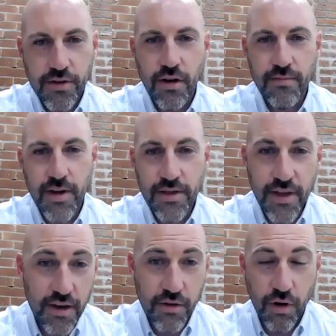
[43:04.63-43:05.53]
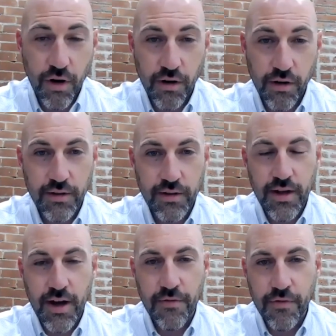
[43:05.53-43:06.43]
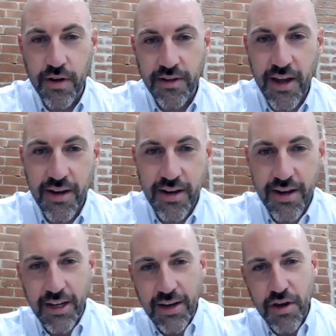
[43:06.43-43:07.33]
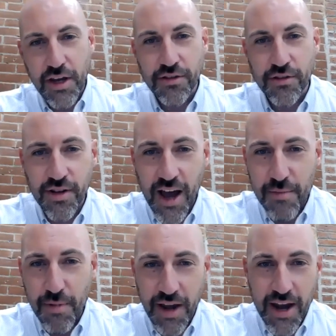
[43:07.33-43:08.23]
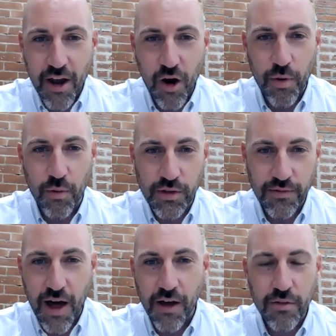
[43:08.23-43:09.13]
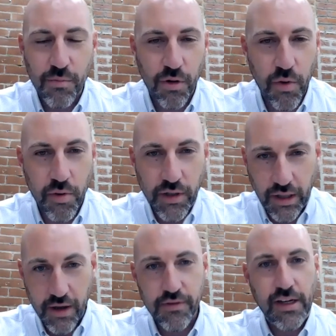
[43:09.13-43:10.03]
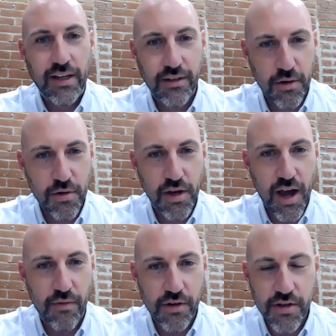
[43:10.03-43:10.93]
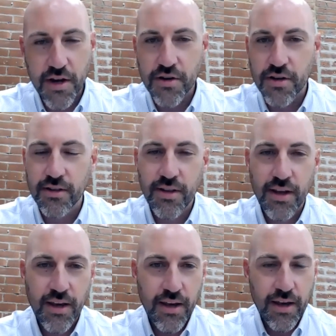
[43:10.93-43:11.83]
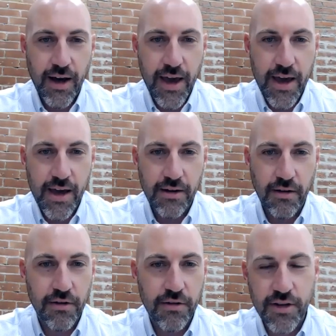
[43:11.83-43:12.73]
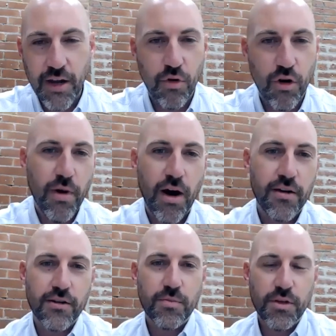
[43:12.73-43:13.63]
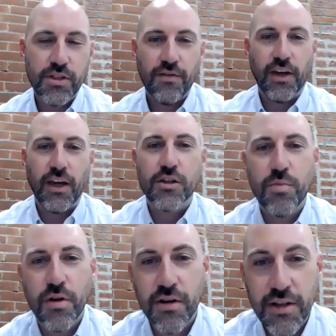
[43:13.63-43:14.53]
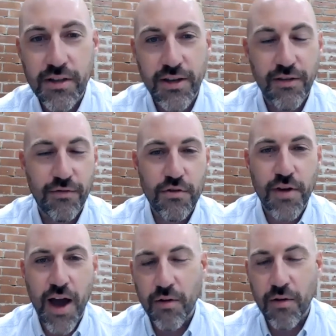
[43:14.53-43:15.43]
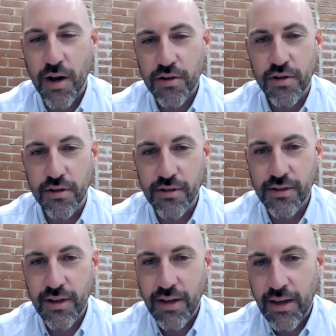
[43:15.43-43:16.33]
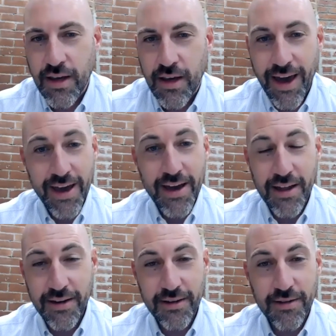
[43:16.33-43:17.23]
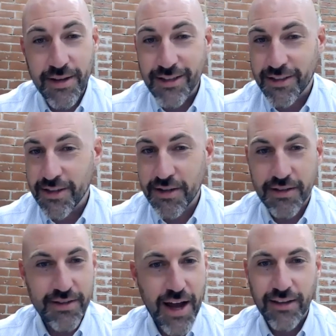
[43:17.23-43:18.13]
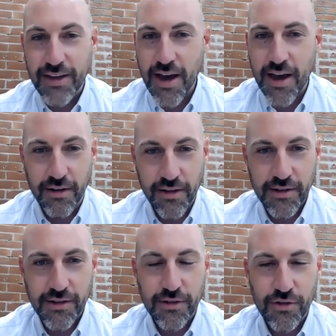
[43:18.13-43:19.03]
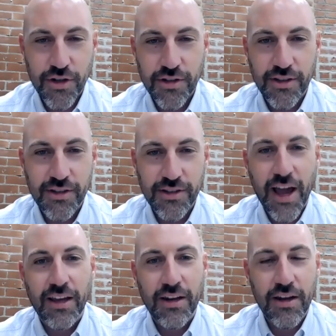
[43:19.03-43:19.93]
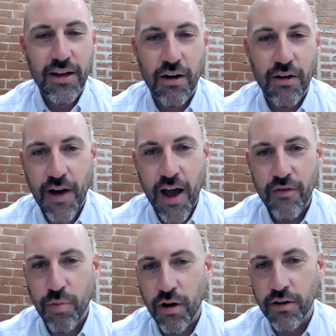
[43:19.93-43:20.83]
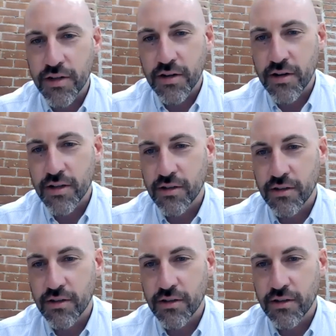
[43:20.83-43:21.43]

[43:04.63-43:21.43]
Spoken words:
Joe. And thank you all for attending and giving us your time. Again, I hope it was valuable. We would love to continue the conversation and understand more about your specific experience if you've got questions. And this is not the end. This is just the second in our 5-part series.